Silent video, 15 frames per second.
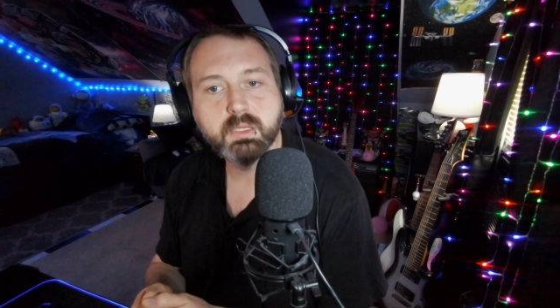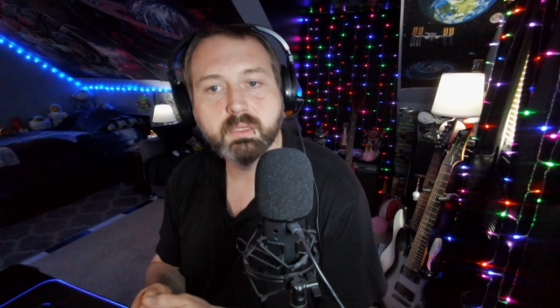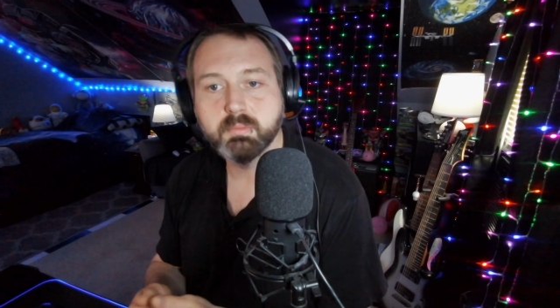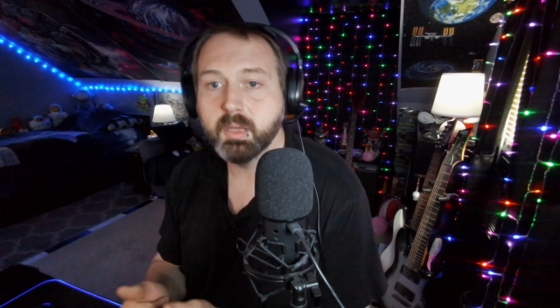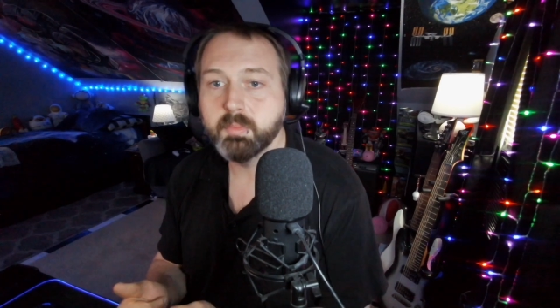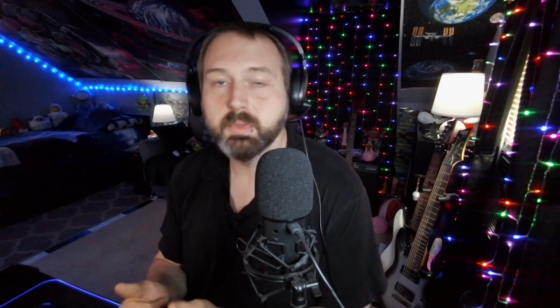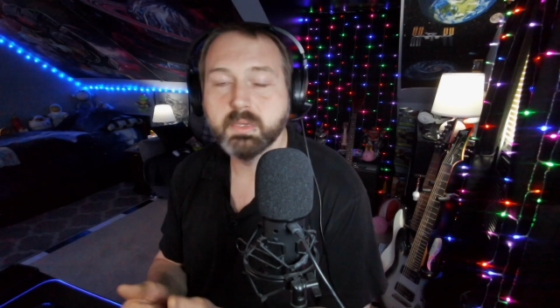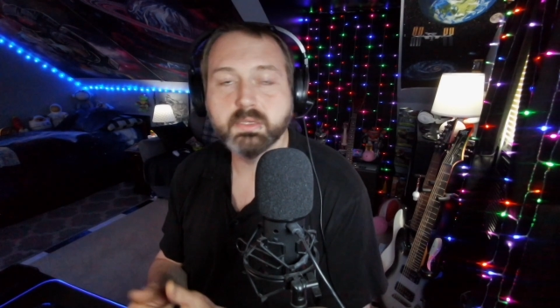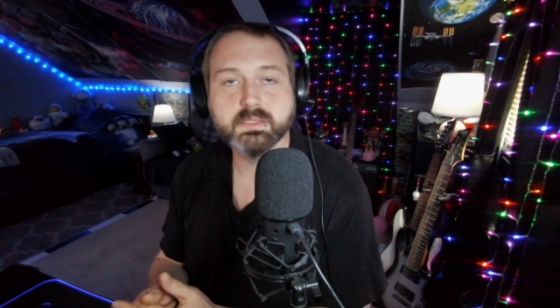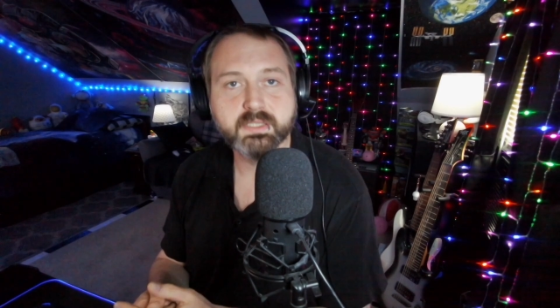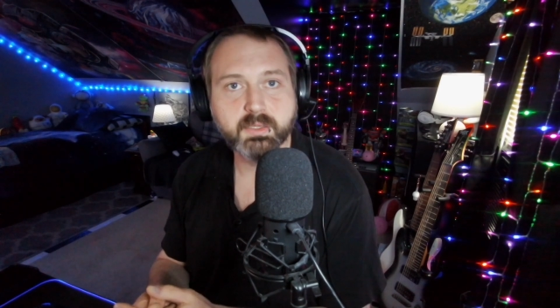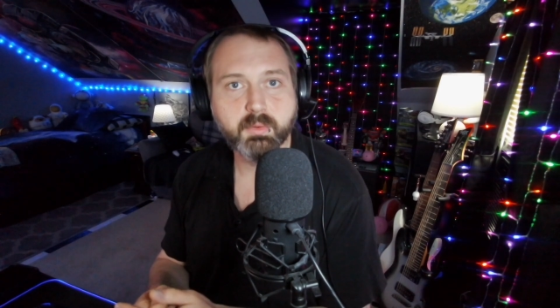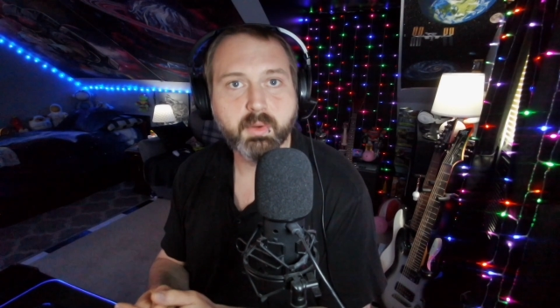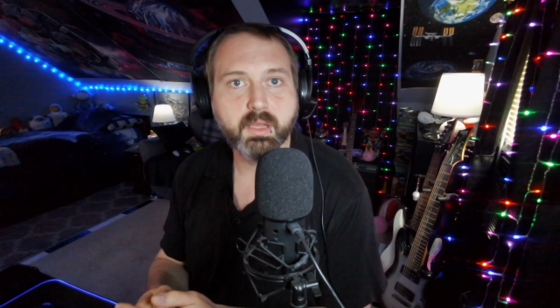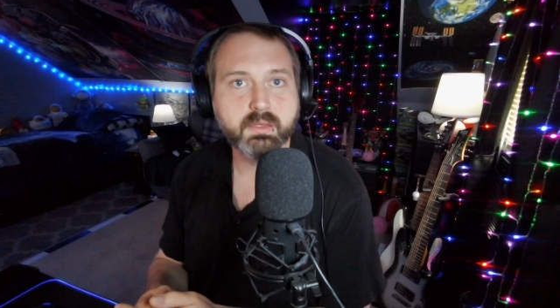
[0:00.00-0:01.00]
and maybe I'll see
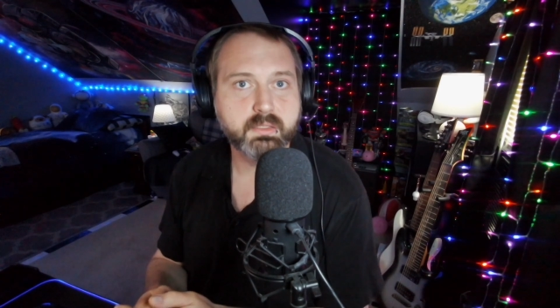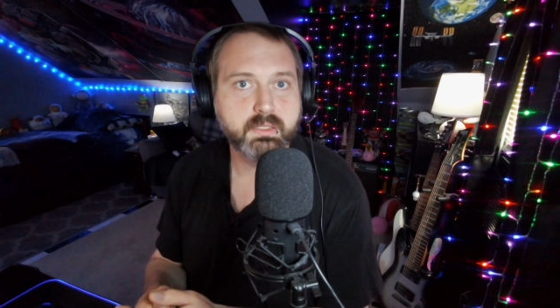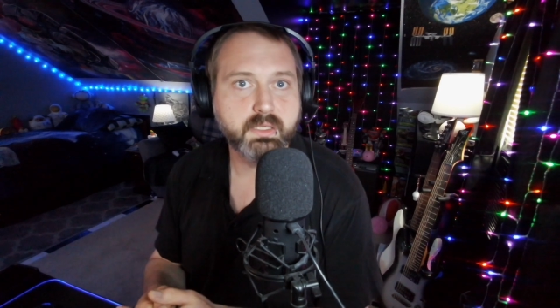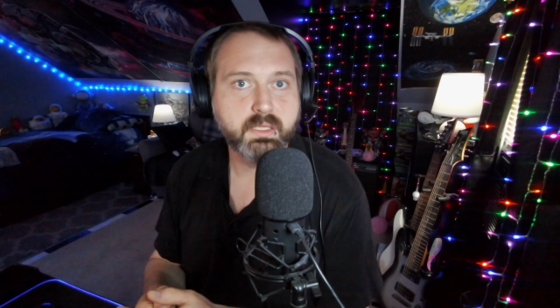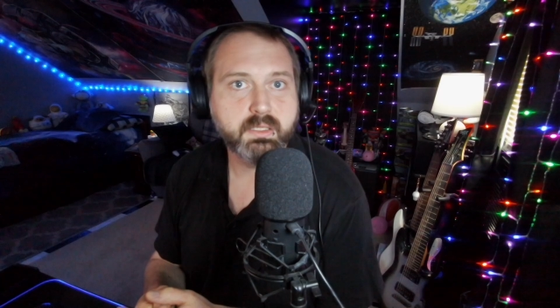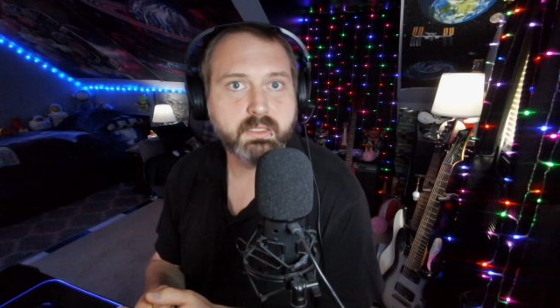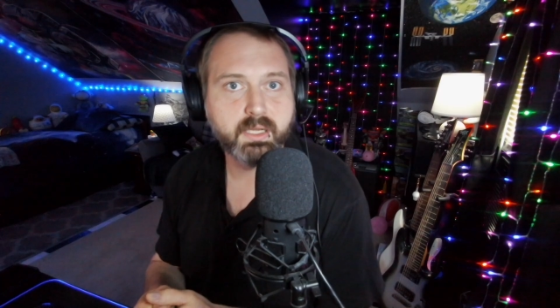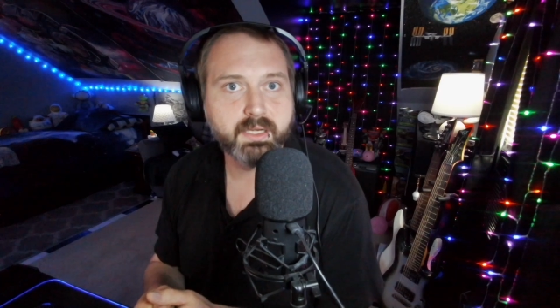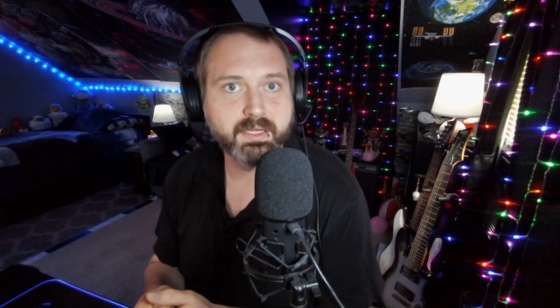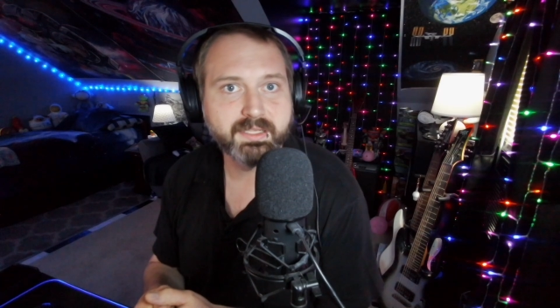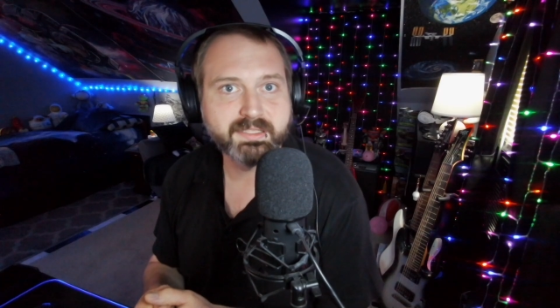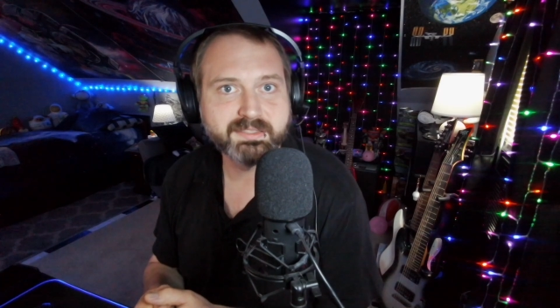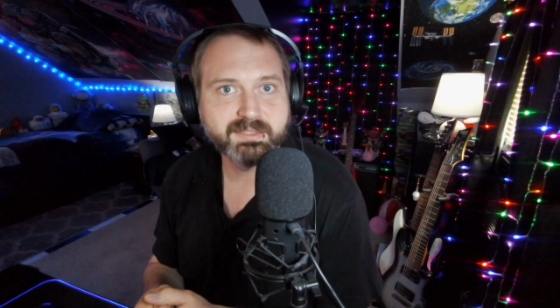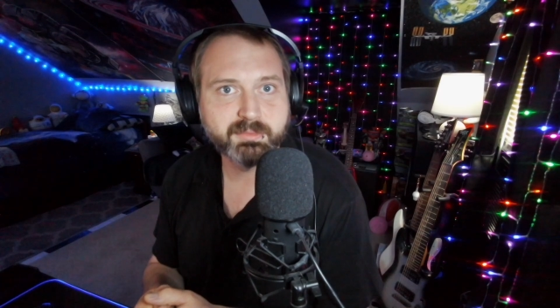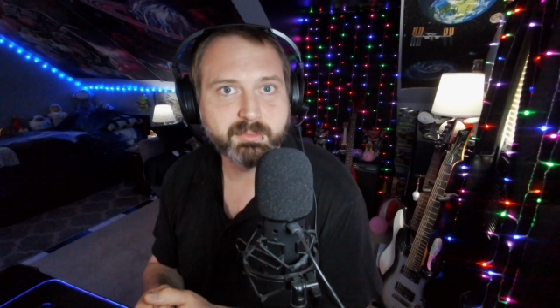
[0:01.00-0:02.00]
you around on the internet
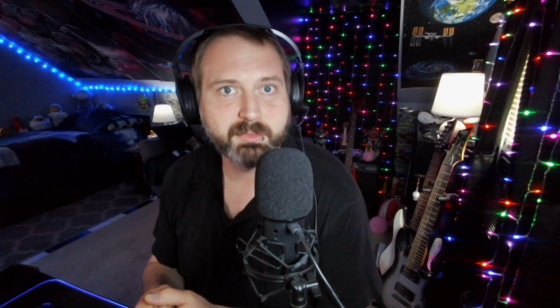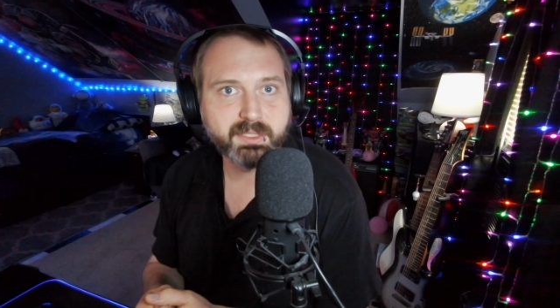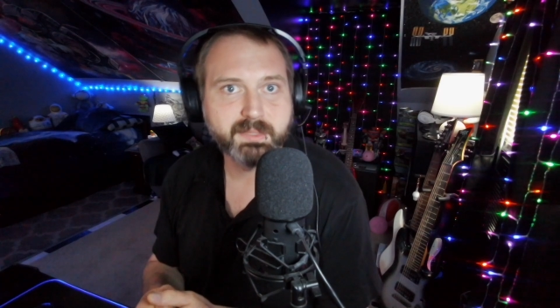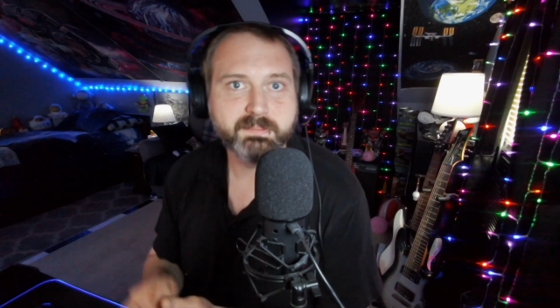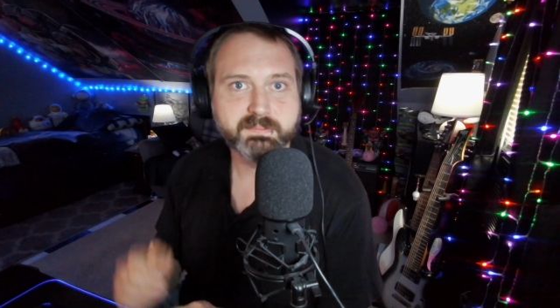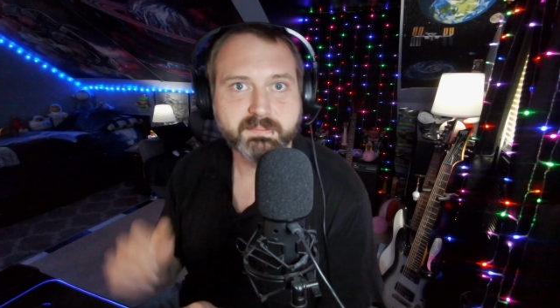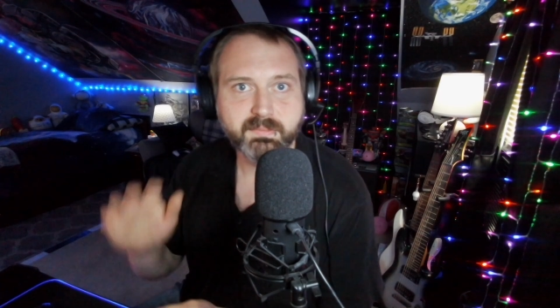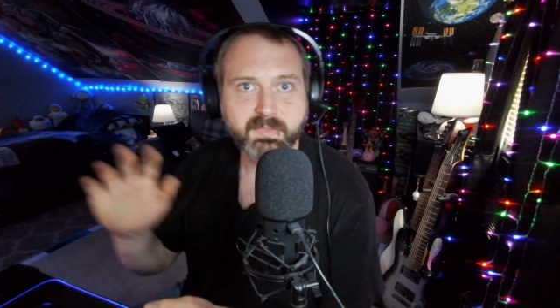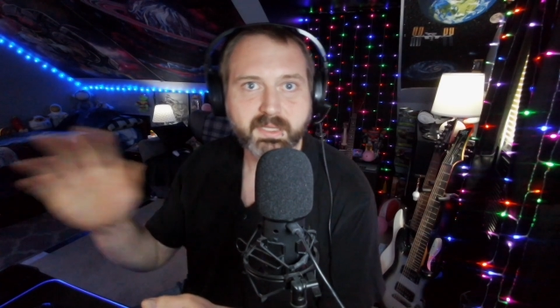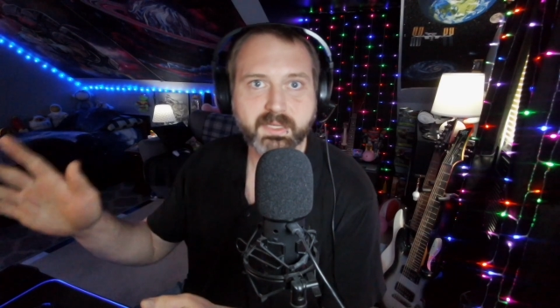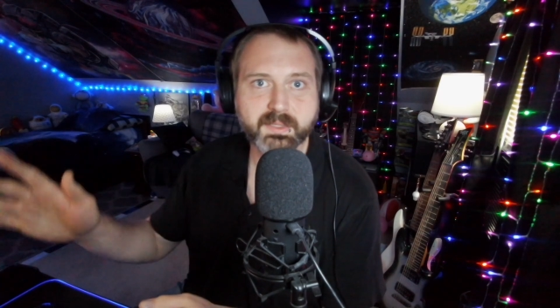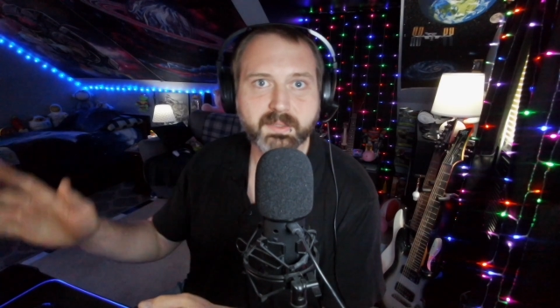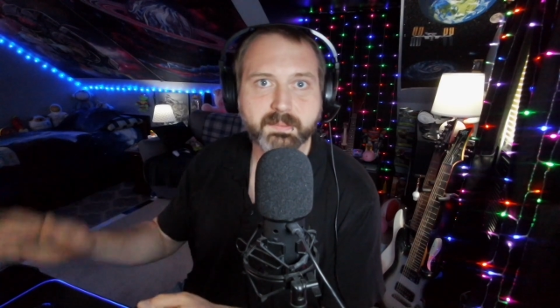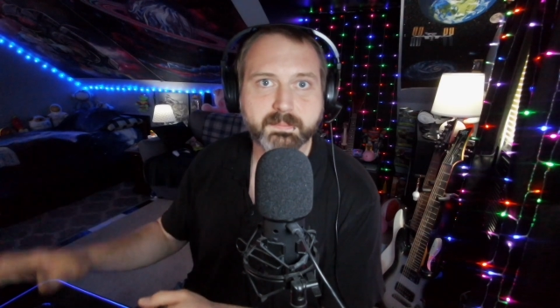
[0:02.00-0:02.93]
again someday. Later.